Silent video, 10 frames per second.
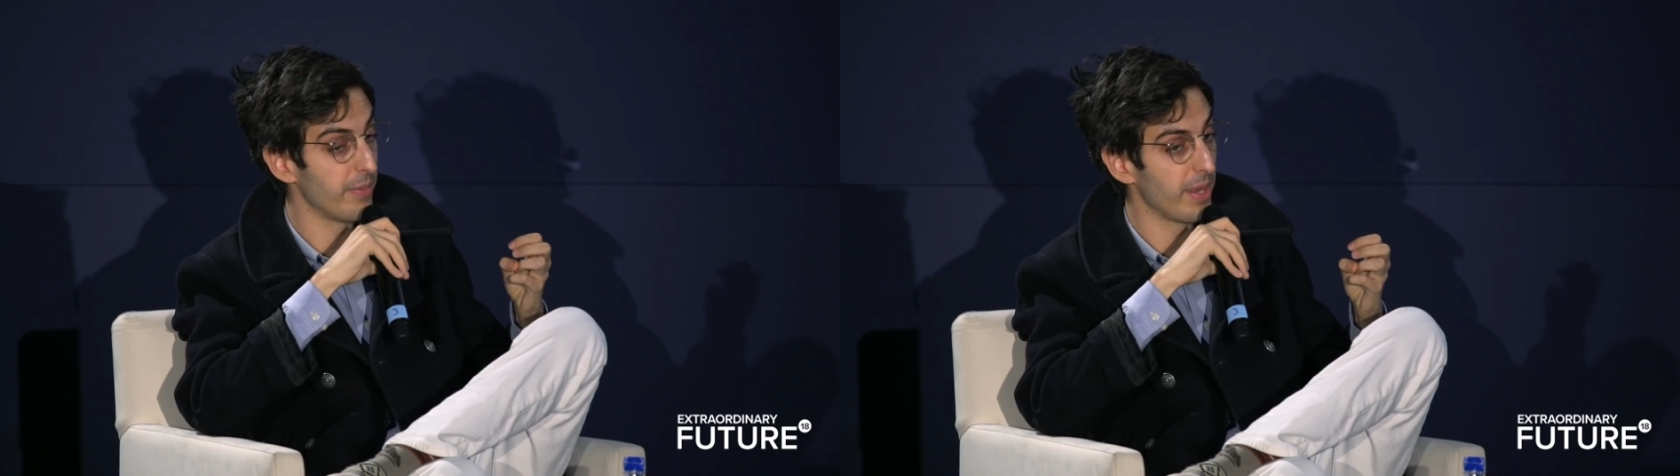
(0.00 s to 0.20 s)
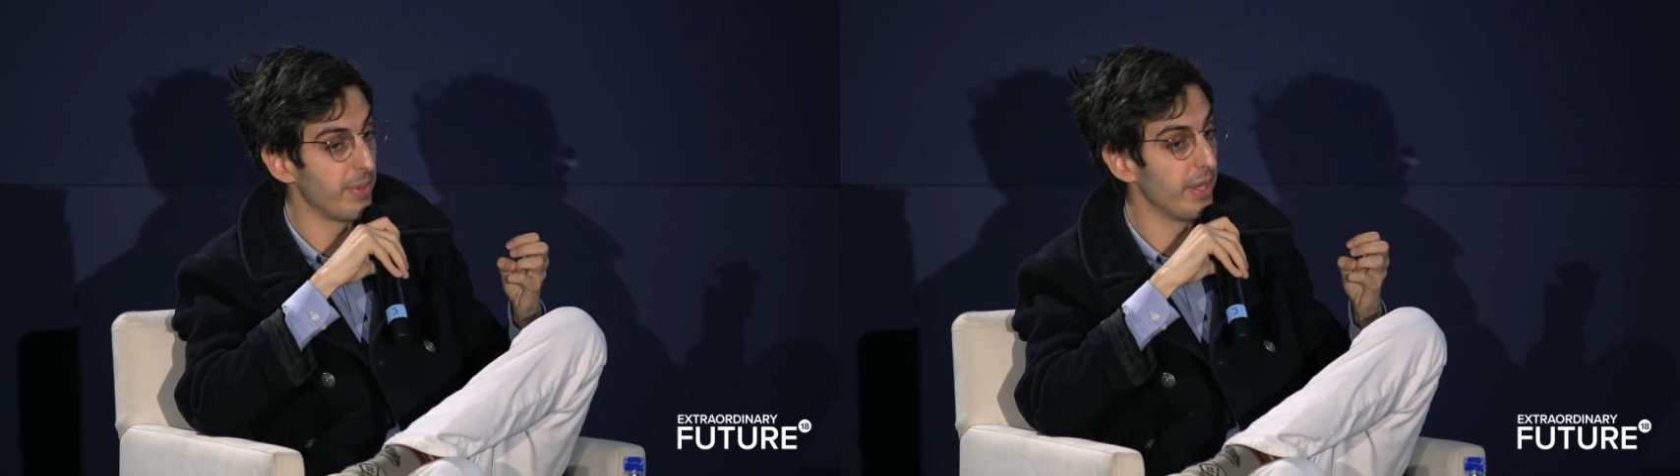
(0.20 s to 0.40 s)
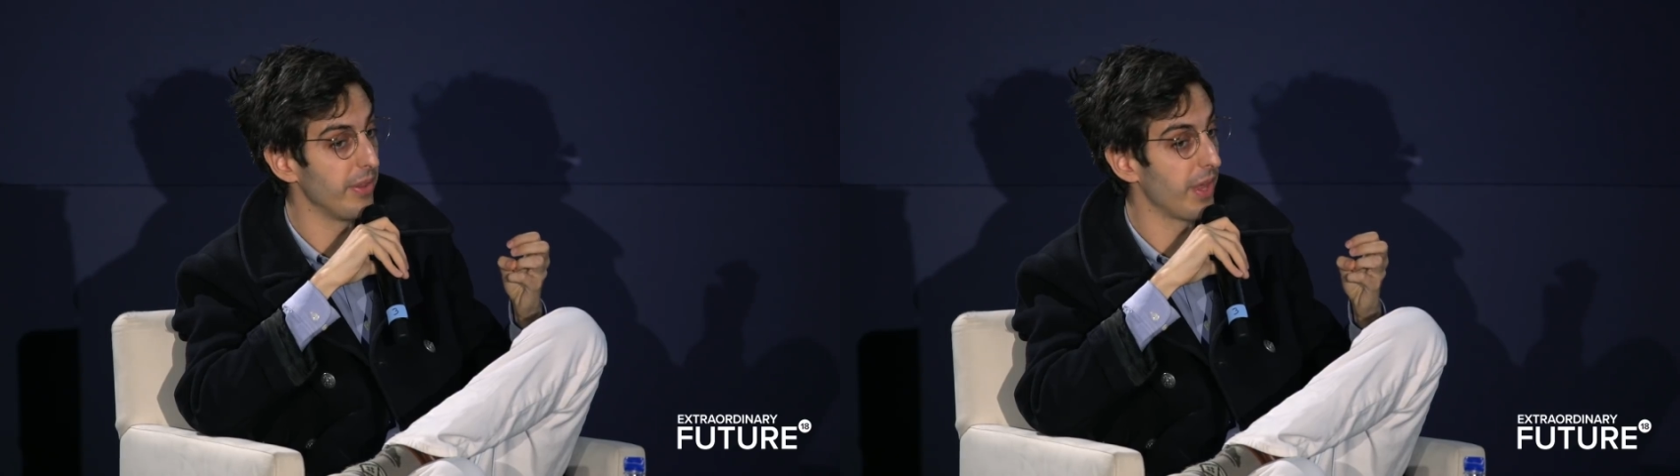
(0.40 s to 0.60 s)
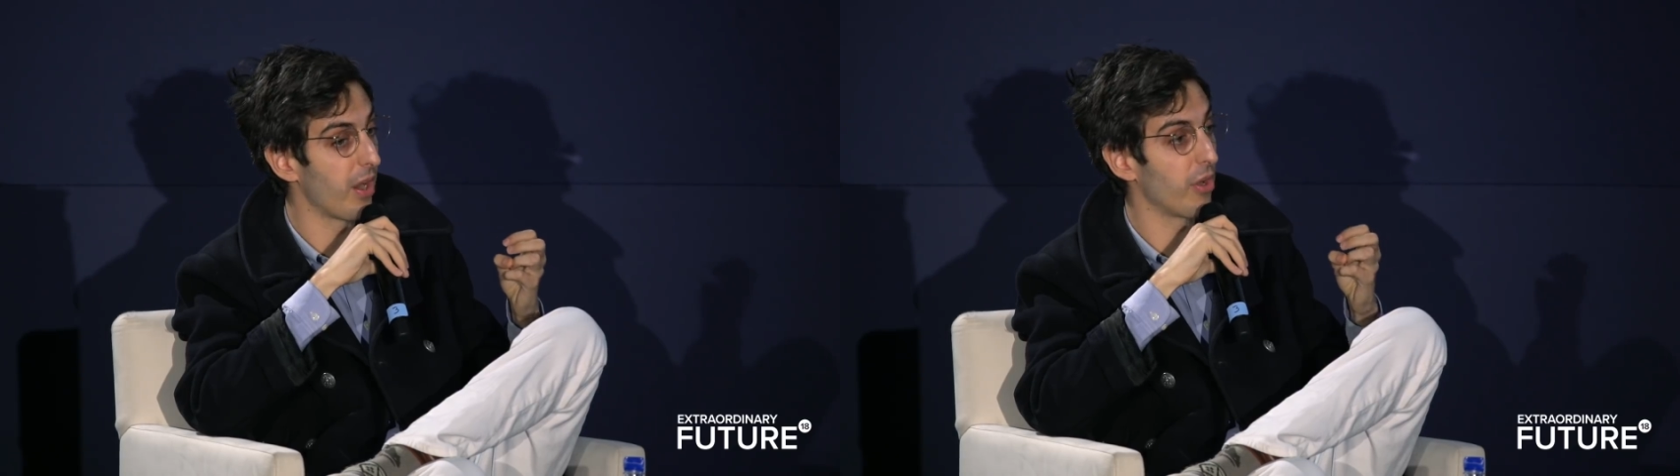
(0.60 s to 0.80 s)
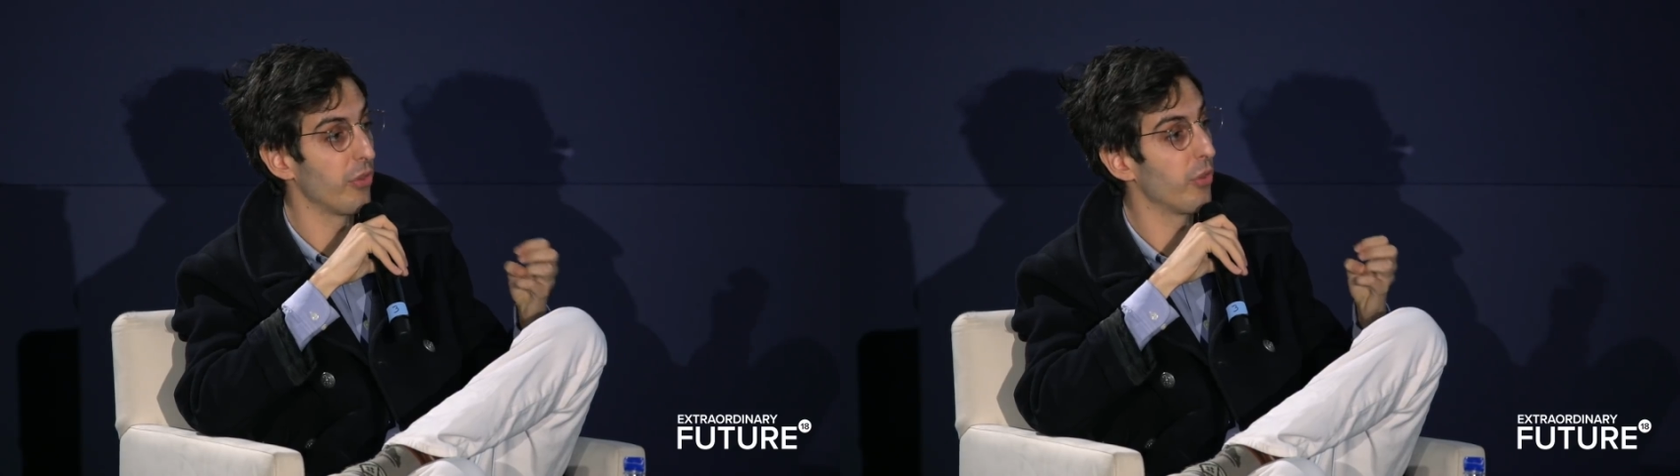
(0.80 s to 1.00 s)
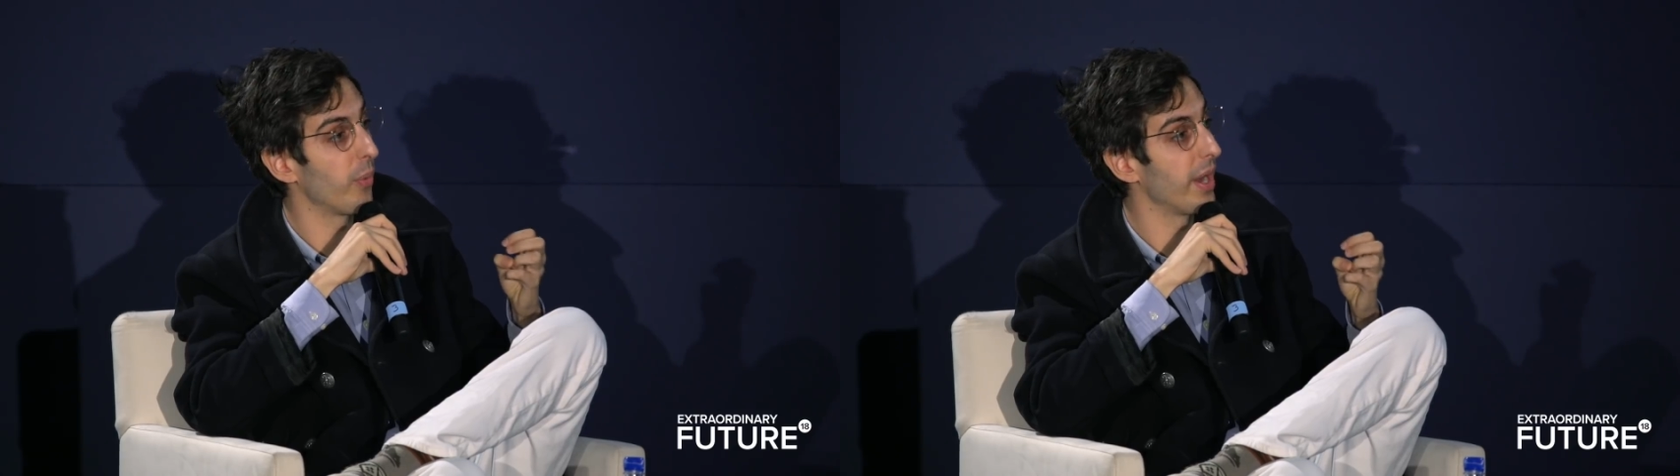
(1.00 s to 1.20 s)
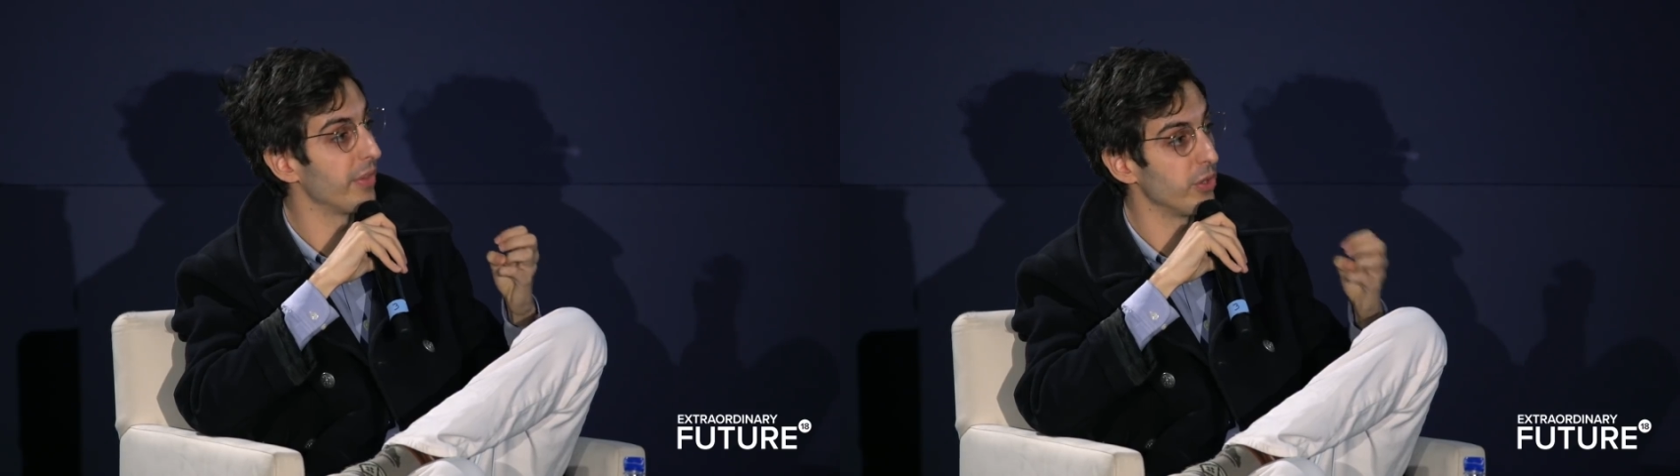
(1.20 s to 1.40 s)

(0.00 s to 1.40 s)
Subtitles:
Maybe they aren't the way that